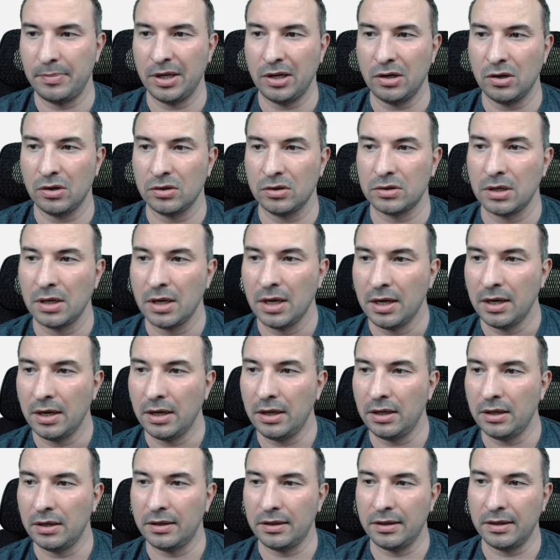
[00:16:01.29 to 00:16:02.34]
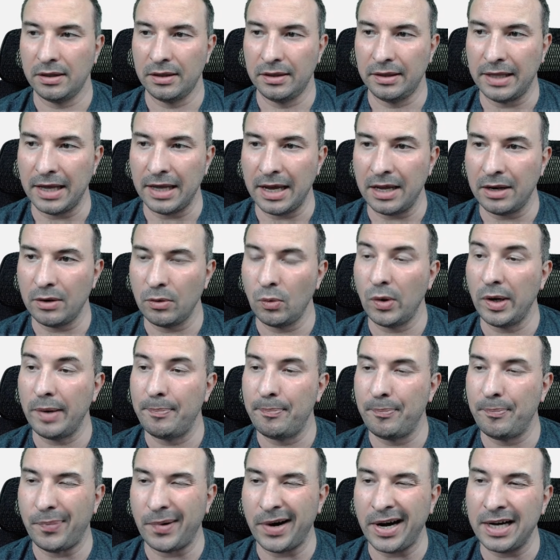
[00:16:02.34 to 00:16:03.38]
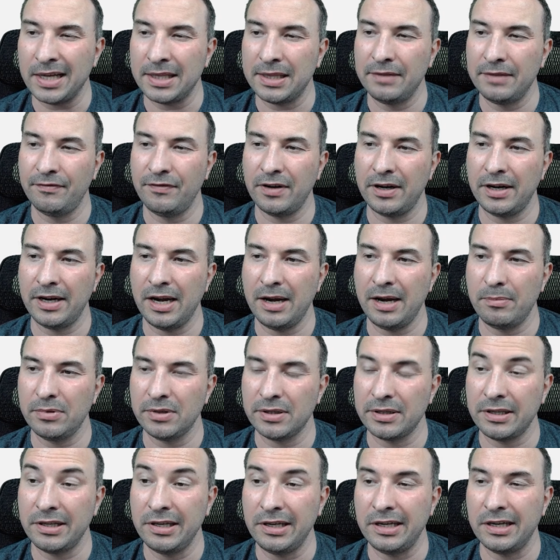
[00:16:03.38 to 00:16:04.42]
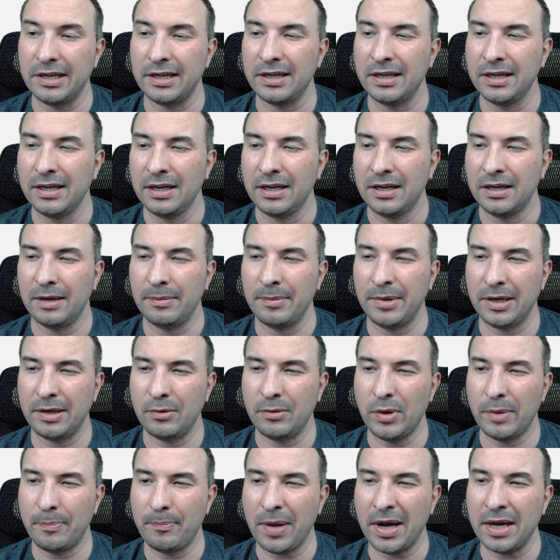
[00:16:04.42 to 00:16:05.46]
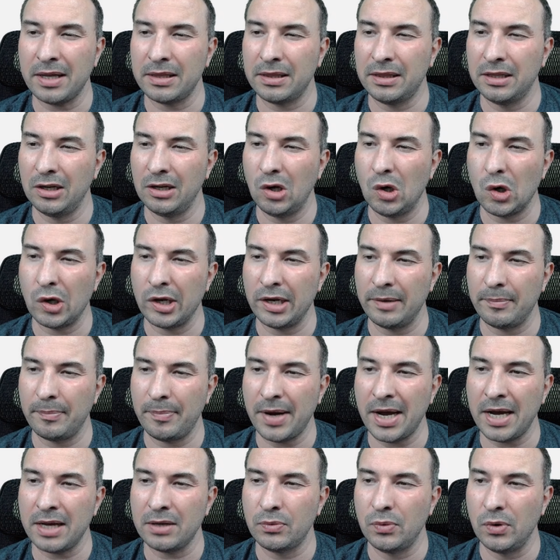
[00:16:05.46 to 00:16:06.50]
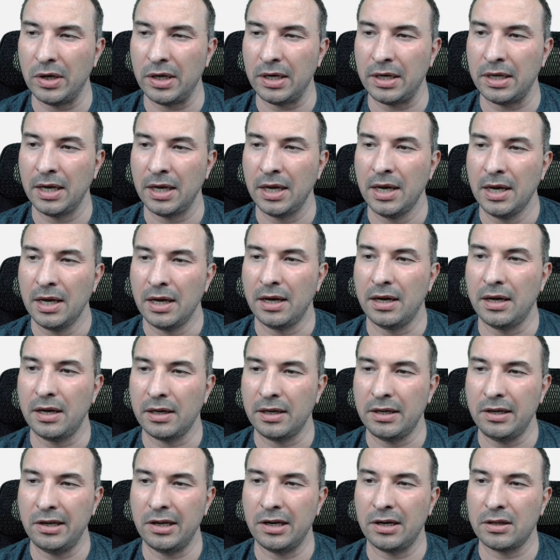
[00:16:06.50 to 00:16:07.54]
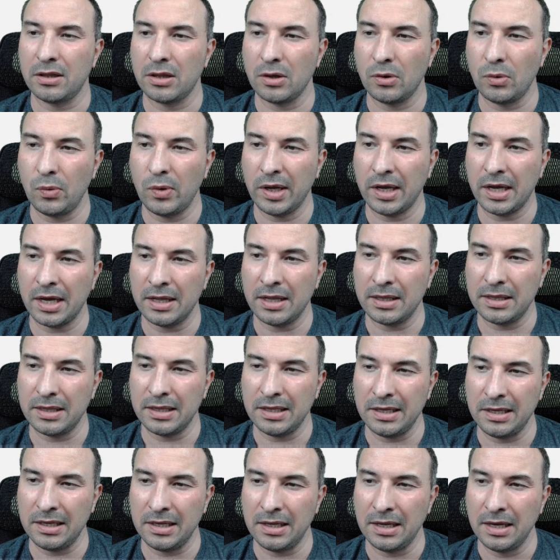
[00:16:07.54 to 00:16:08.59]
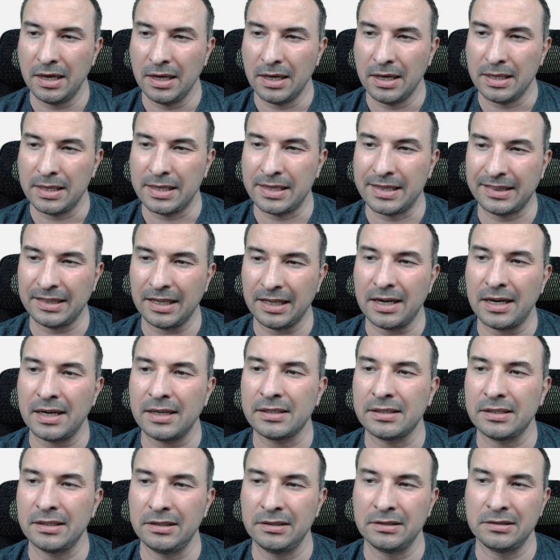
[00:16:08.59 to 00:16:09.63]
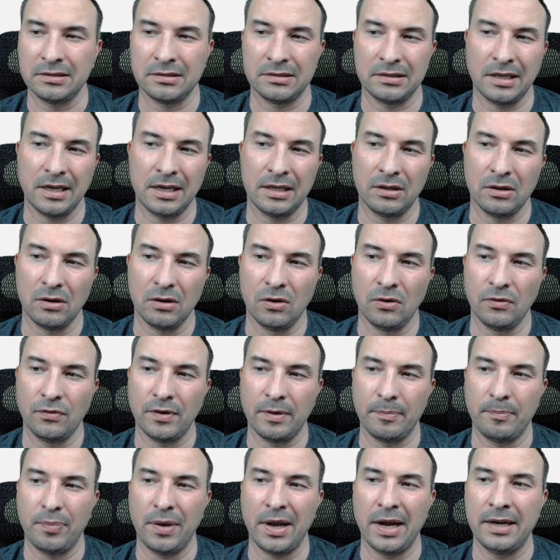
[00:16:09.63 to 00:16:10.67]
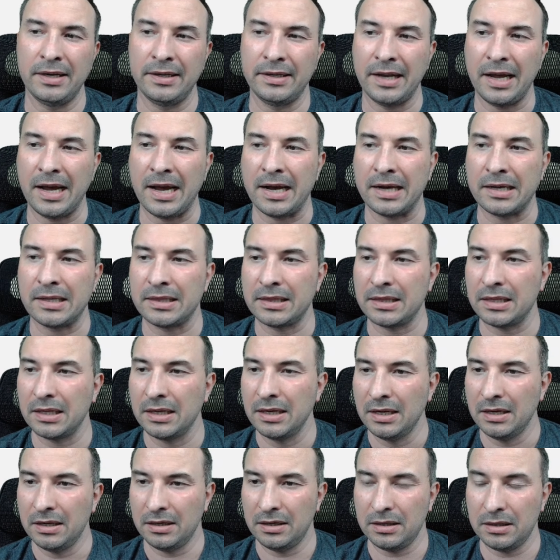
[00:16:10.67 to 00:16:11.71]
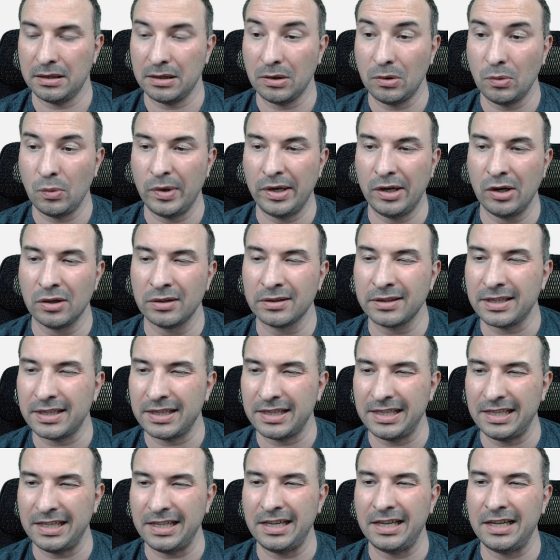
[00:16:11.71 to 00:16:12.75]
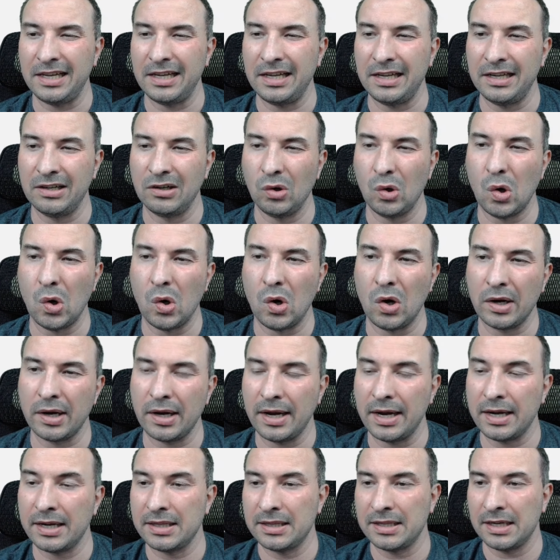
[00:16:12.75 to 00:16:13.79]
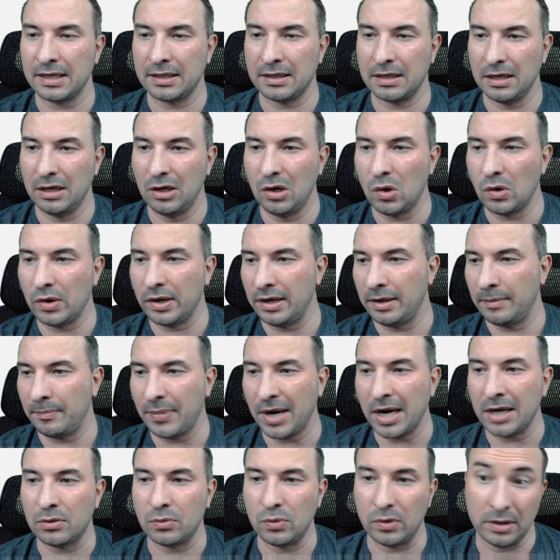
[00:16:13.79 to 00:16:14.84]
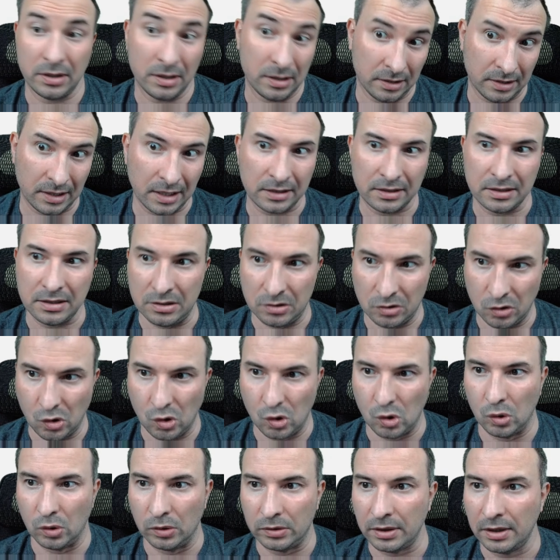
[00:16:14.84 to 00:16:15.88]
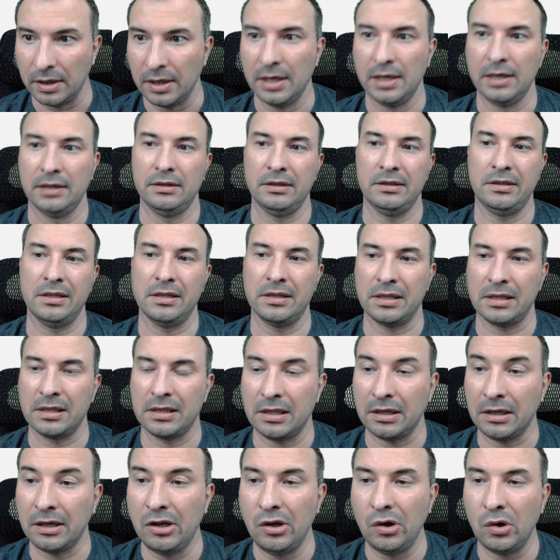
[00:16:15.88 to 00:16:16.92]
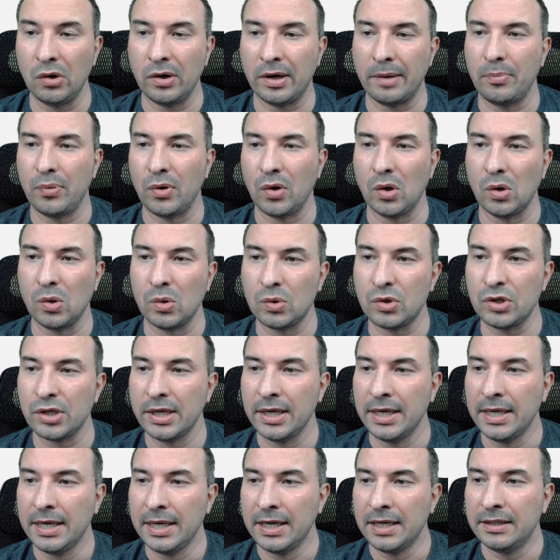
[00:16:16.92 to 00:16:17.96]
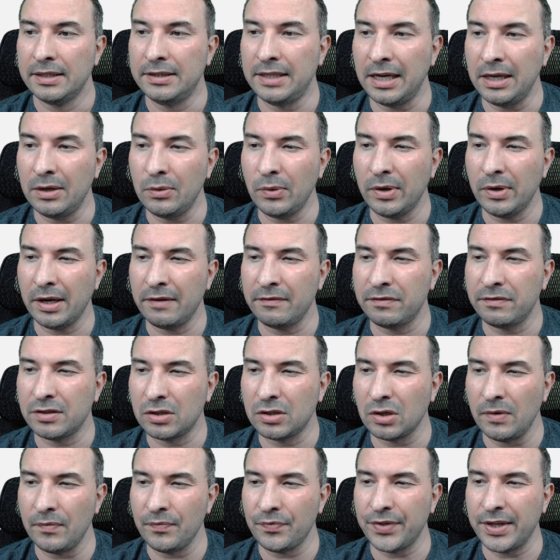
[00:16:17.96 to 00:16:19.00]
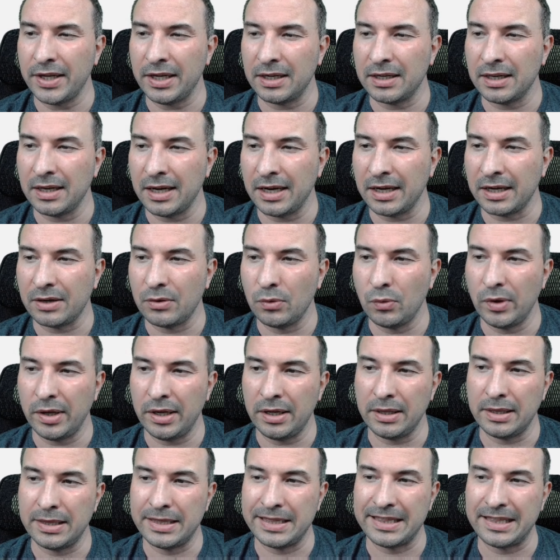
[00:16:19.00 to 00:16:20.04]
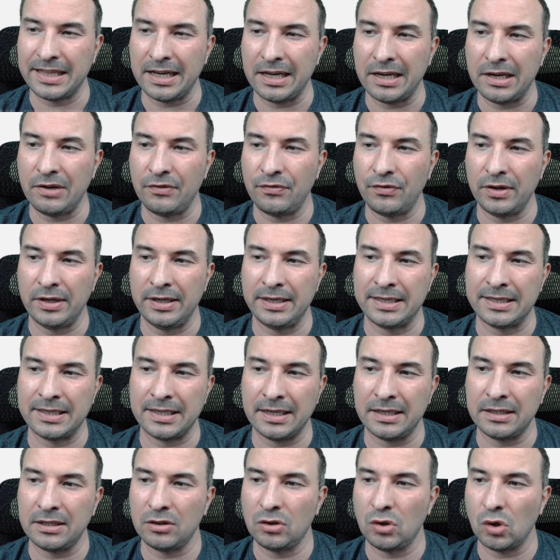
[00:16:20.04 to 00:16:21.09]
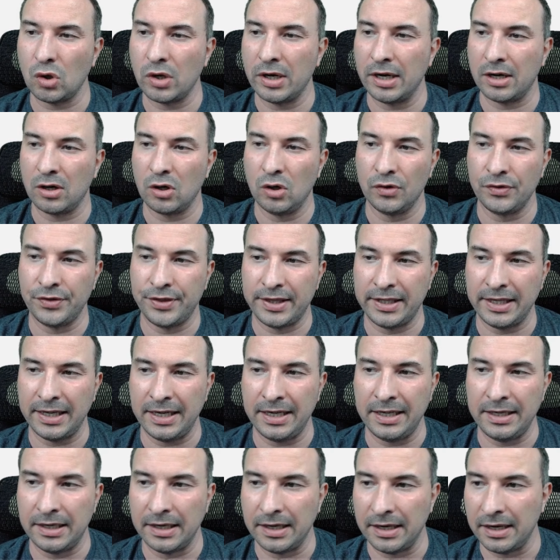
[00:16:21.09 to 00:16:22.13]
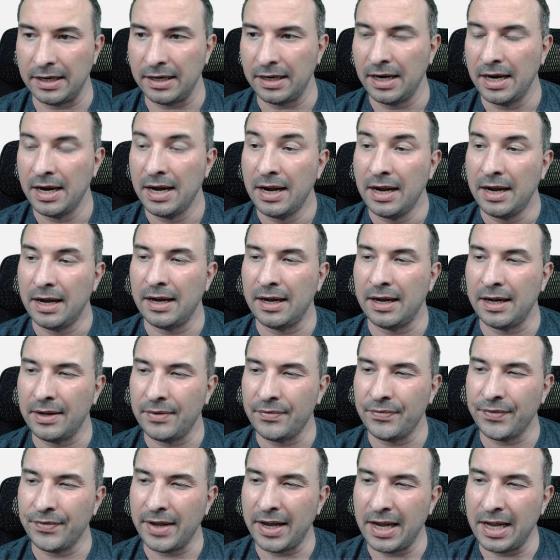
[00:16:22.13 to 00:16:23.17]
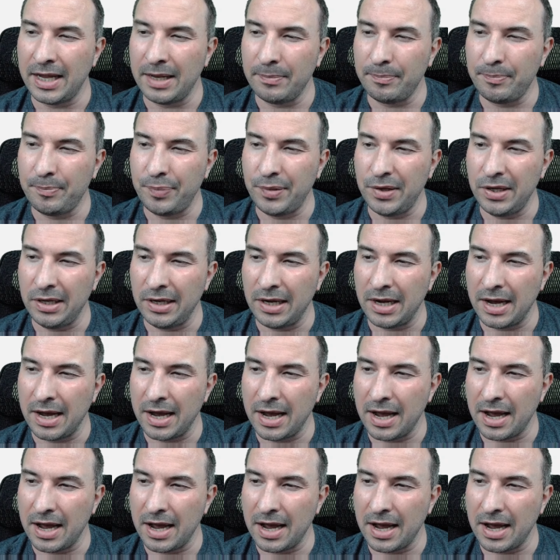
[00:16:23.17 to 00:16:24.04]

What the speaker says: because then we pass variables here. I mean, we pass the login and password here, so we can see stars instead of plain text, so we don't see in log exact login and password, and that is good. This is a secure approach. Then we have something like we save inside the Docker container npm